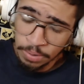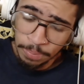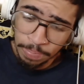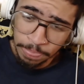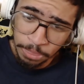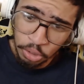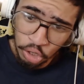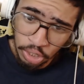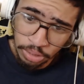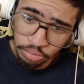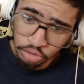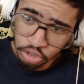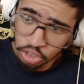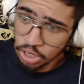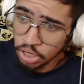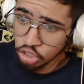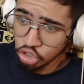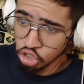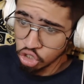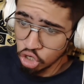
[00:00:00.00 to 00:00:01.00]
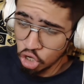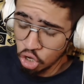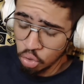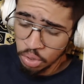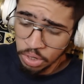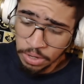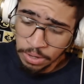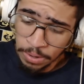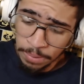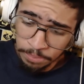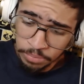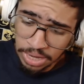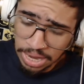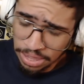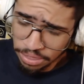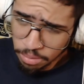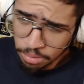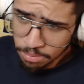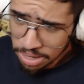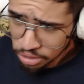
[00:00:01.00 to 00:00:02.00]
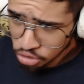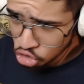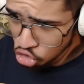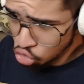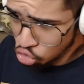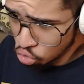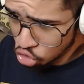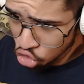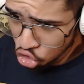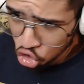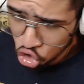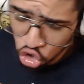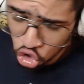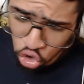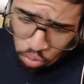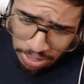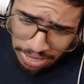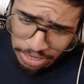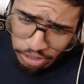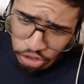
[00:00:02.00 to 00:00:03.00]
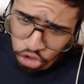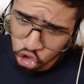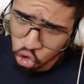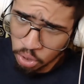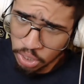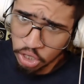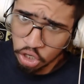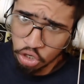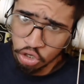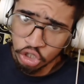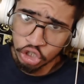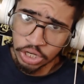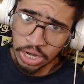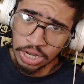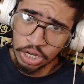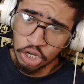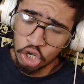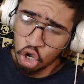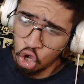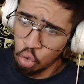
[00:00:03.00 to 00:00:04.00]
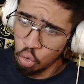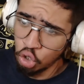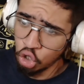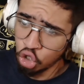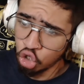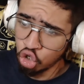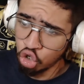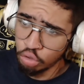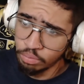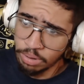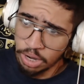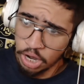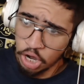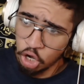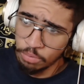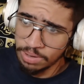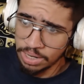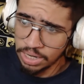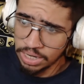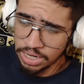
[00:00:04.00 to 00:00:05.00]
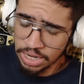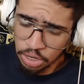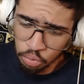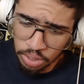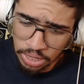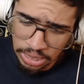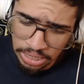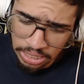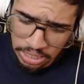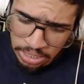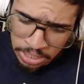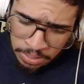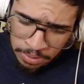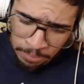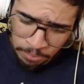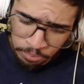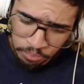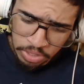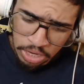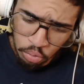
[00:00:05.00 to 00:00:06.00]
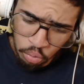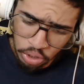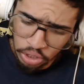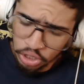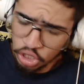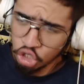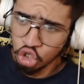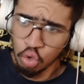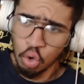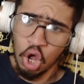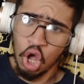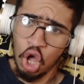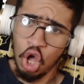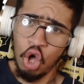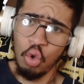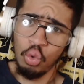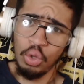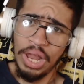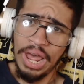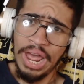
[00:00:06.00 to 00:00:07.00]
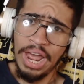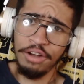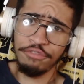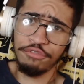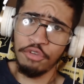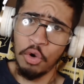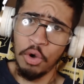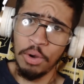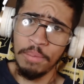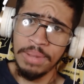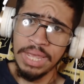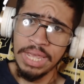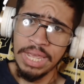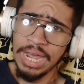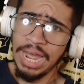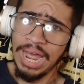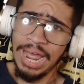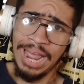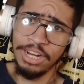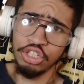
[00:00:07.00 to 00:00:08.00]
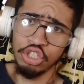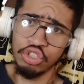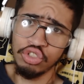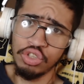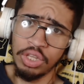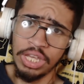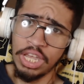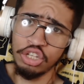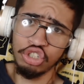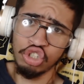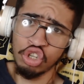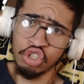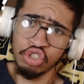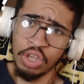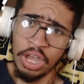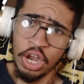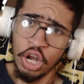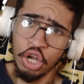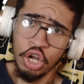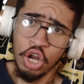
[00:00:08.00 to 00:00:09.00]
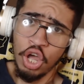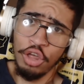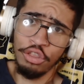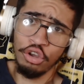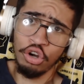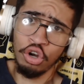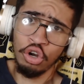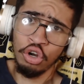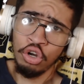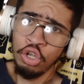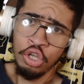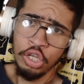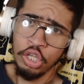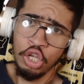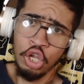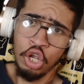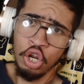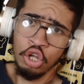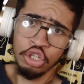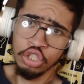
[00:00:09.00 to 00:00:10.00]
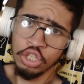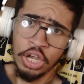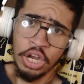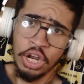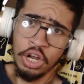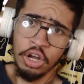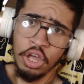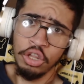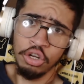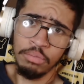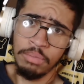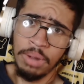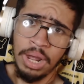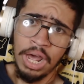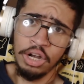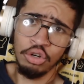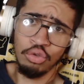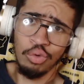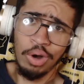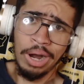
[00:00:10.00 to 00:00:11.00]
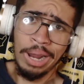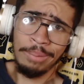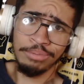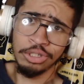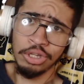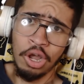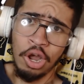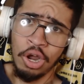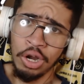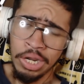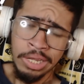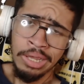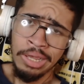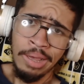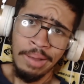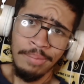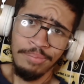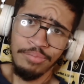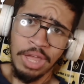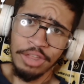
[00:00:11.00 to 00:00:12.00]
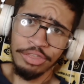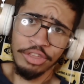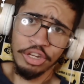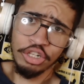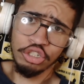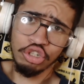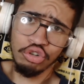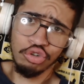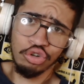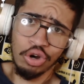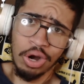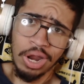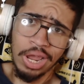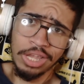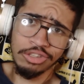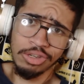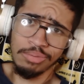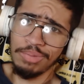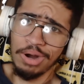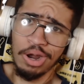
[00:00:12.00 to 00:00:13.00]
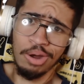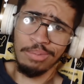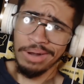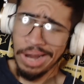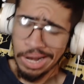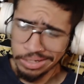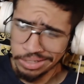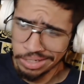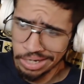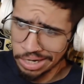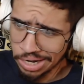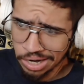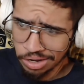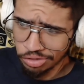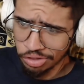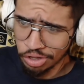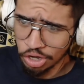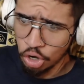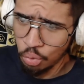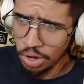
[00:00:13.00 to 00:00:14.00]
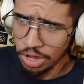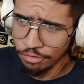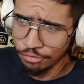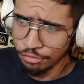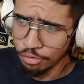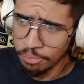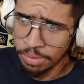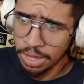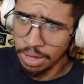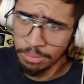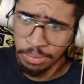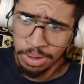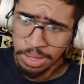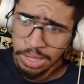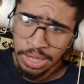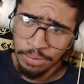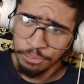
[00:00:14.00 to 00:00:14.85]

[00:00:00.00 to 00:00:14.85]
You know what I'm saying? So, yeah, the message was cool, right? Joyner and J. Cole were cool, bro. But it didn't really do a whole lot for me. I just think it's just like another, you know, just like another modern rap song. Nothing too crazy, bro, but not taking anything away from them.